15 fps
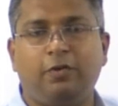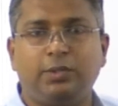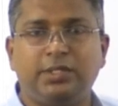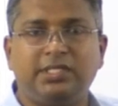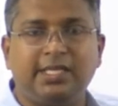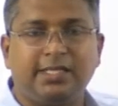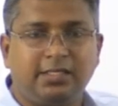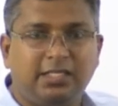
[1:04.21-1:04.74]
of
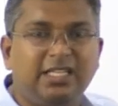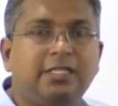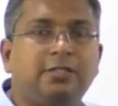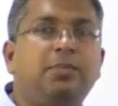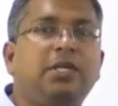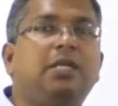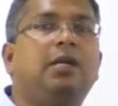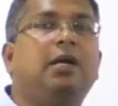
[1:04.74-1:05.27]
logistics sector
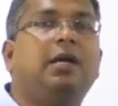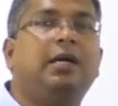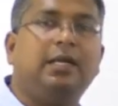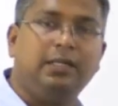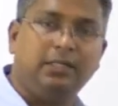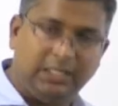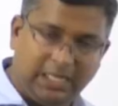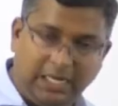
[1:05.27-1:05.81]
is being uh,
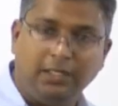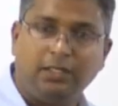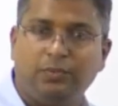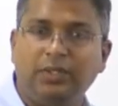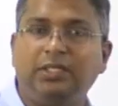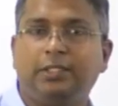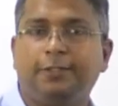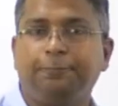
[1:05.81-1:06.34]
dealt
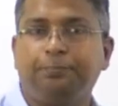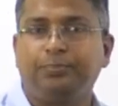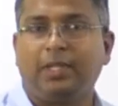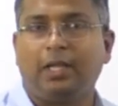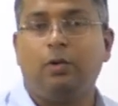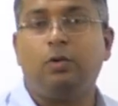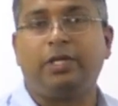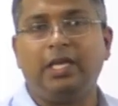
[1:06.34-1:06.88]
with.
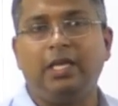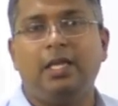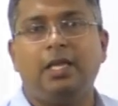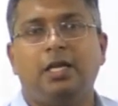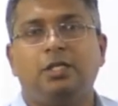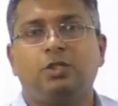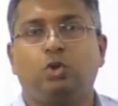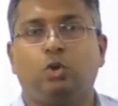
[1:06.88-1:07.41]
Okay.
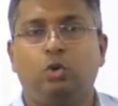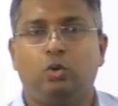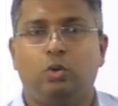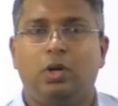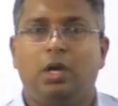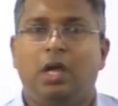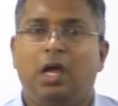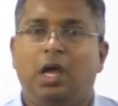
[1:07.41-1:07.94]
So
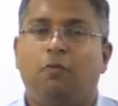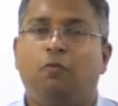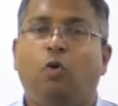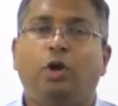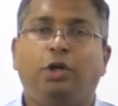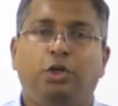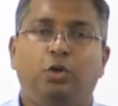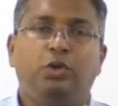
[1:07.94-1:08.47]

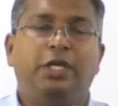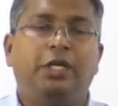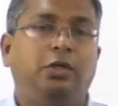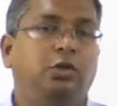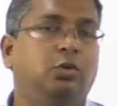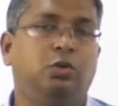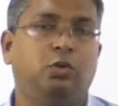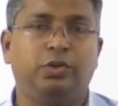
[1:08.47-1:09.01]
what you need
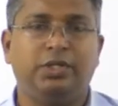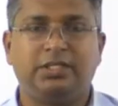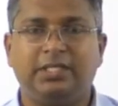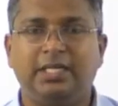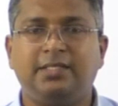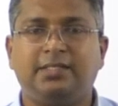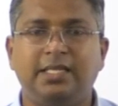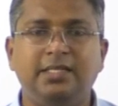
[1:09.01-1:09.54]
to do is
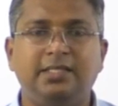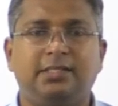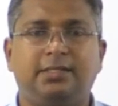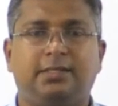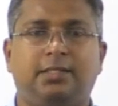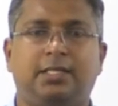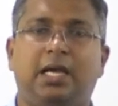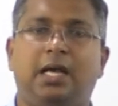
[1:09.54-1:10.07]
that since
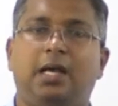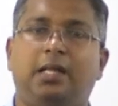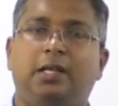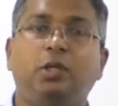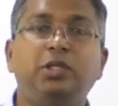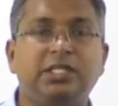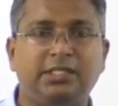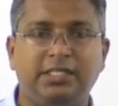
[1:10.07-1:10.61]
uh,
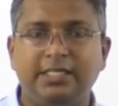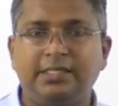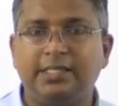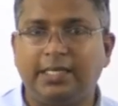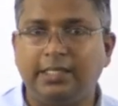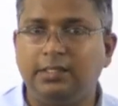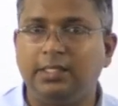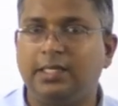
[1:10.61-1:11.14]
logistics
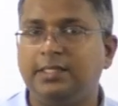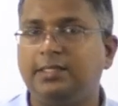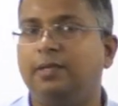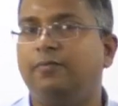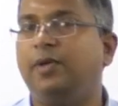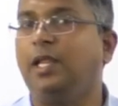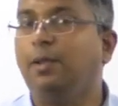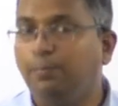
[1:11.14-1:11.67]
sector is
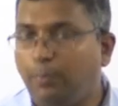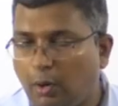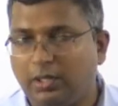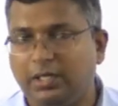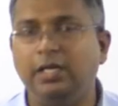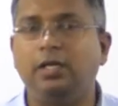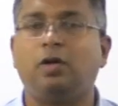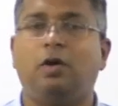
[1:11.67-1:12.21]
a very
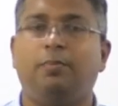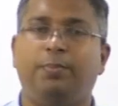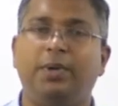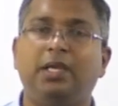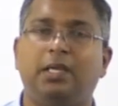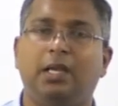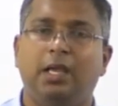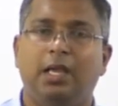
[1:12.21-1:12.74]
important
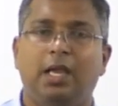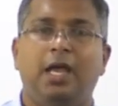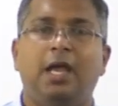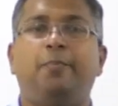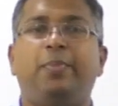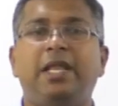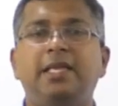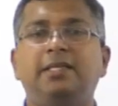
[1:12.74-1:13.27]
topic,
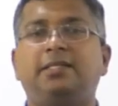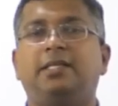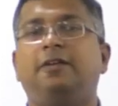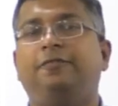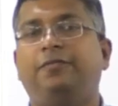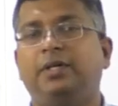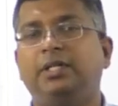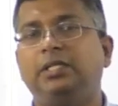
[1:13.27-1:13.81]
please
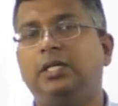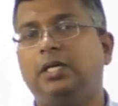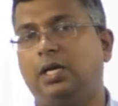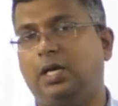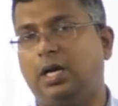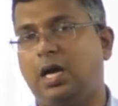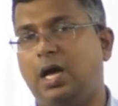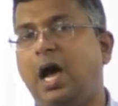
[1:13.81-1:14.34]
refer the
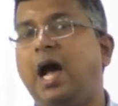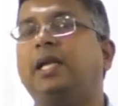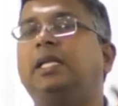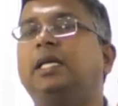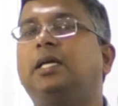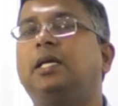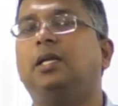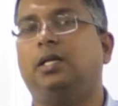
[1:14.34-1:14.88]
uh,
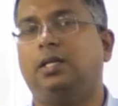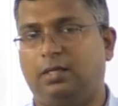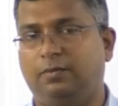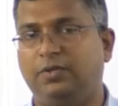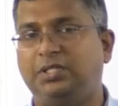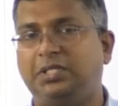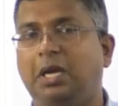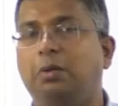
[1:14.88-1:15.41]
article
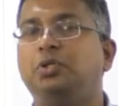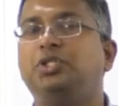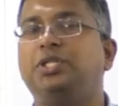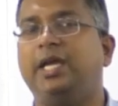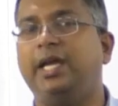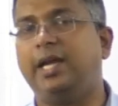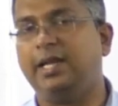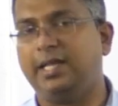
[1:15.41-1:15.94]
which I have
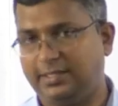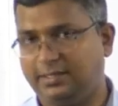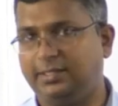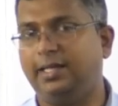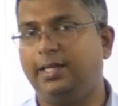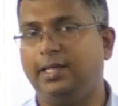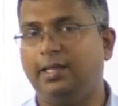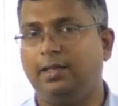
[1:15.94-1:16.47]
shared
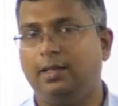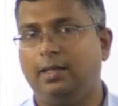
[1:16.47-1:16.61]
yesterday